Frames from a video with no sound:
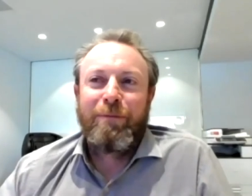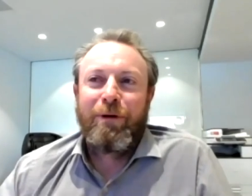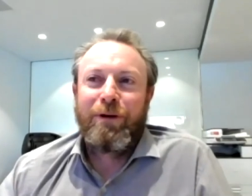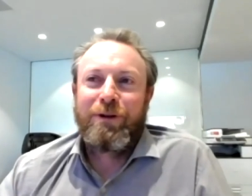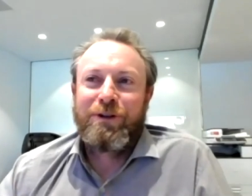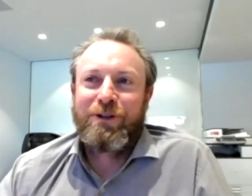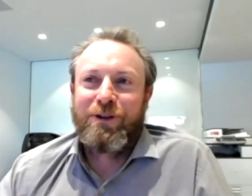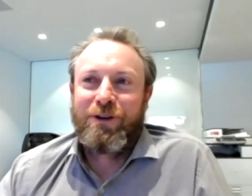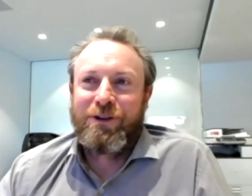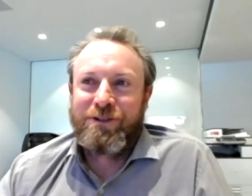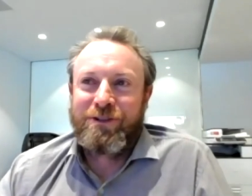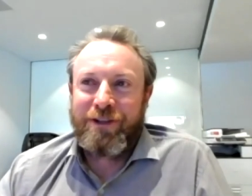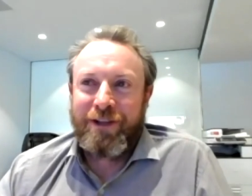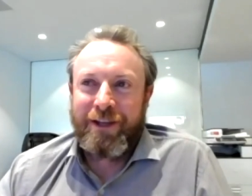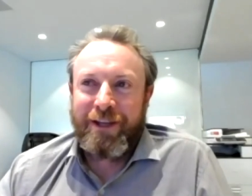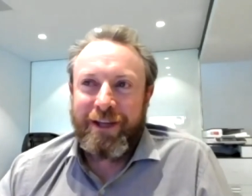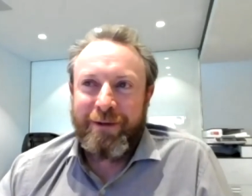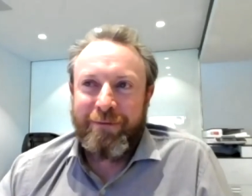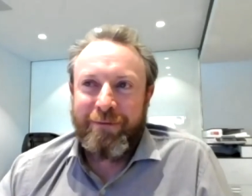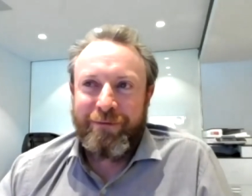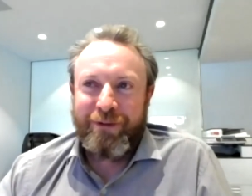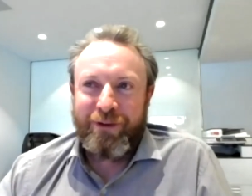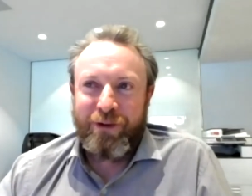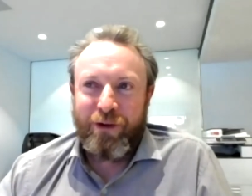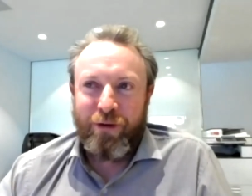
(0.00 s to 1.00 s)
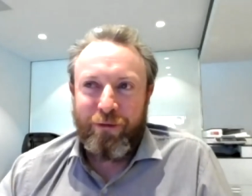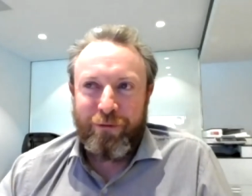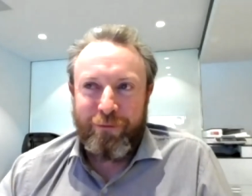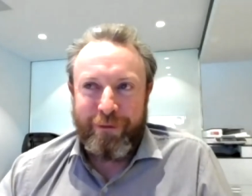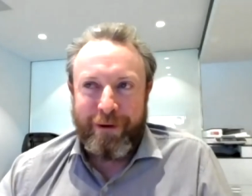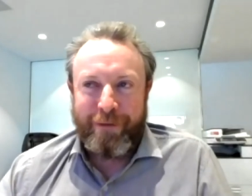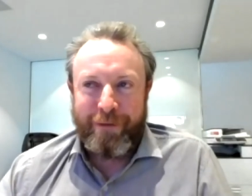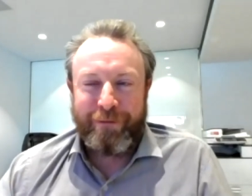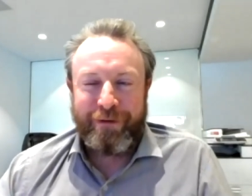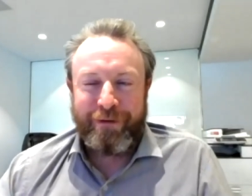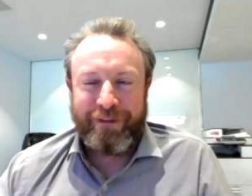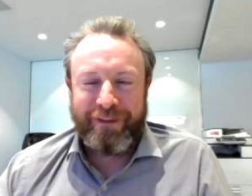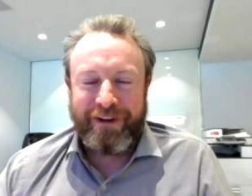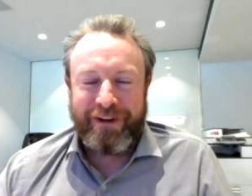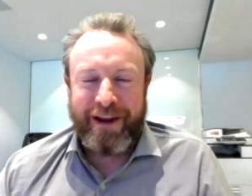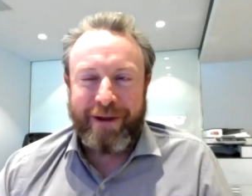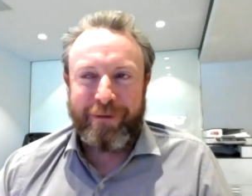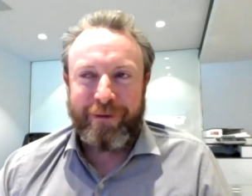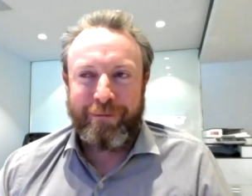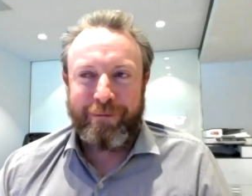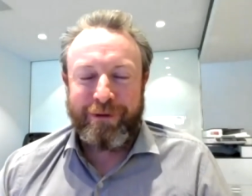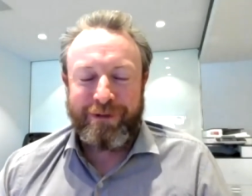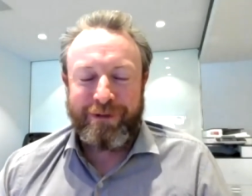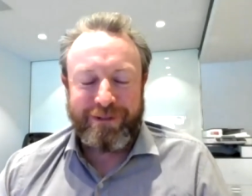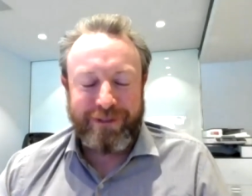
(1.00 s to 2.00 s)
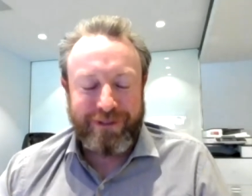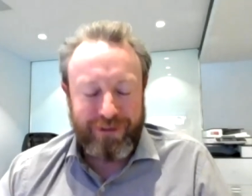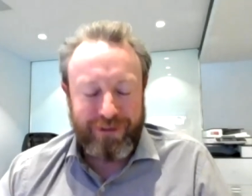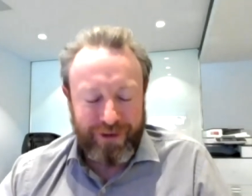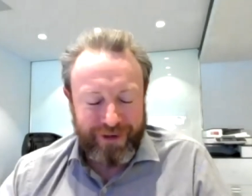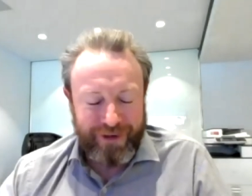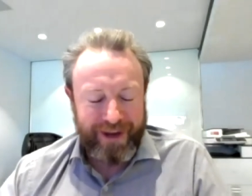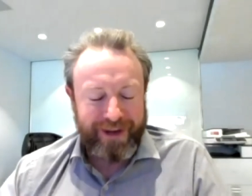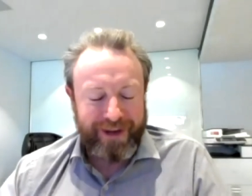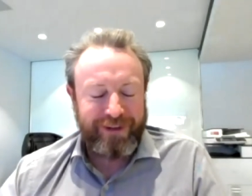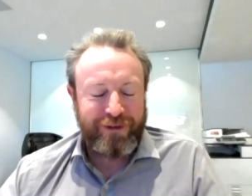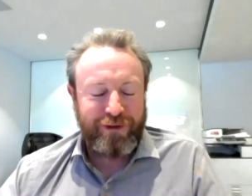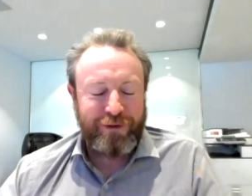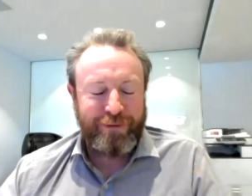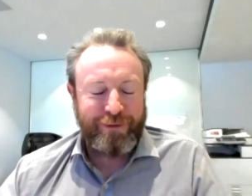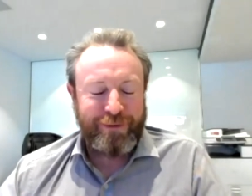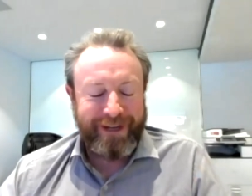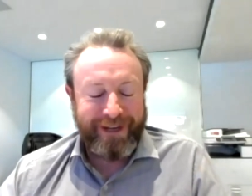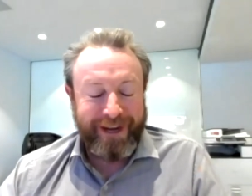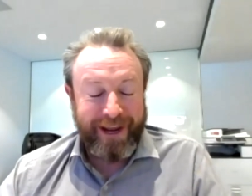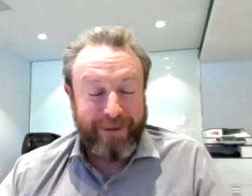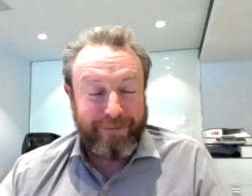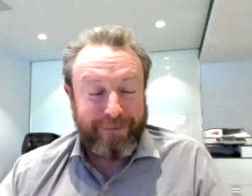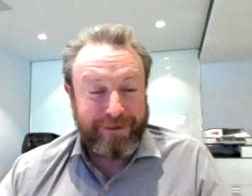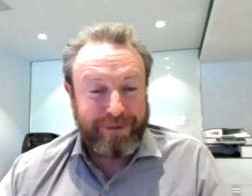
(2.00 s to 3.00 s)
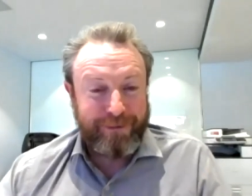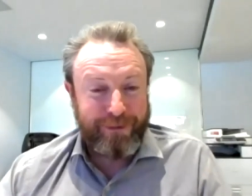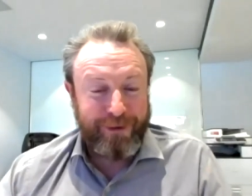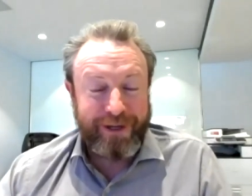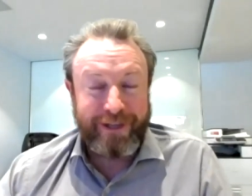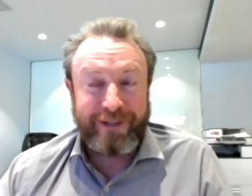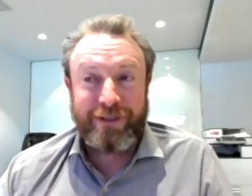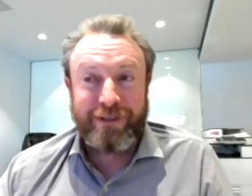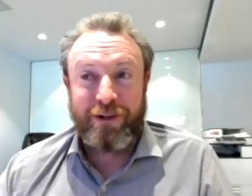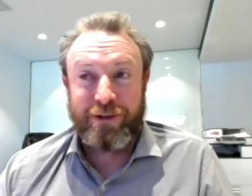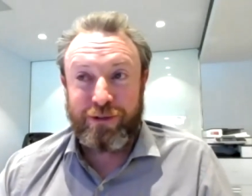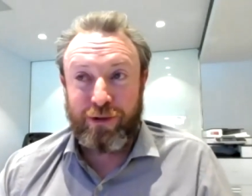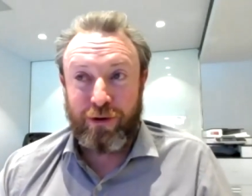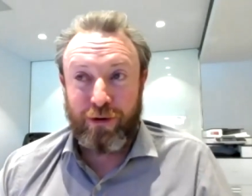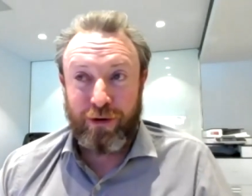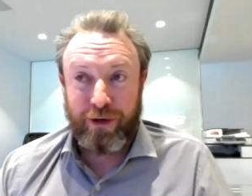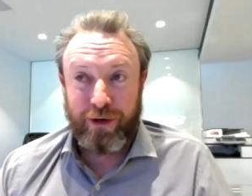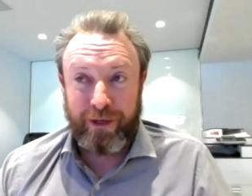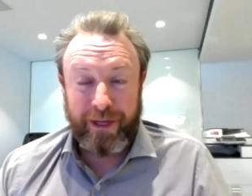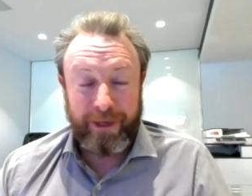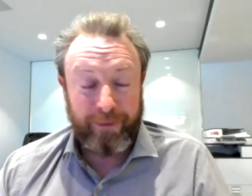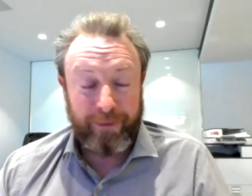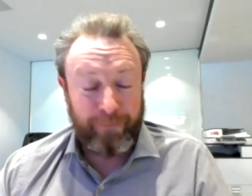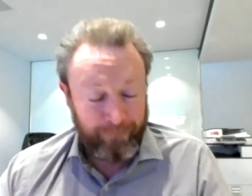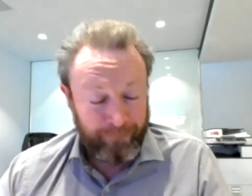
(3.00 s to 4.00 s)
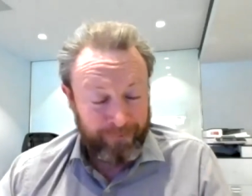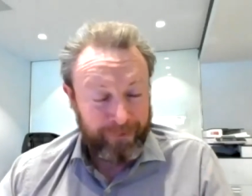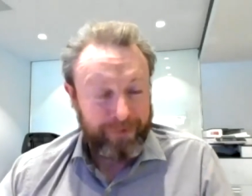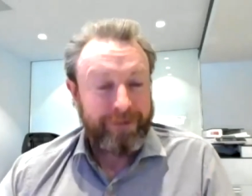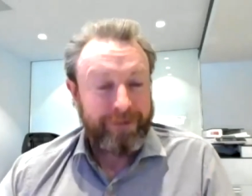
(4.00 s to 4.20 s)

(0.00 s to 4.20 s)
apologise to Kim for not remembering the name of the business. I had too many names in my head, so sorry, Kim.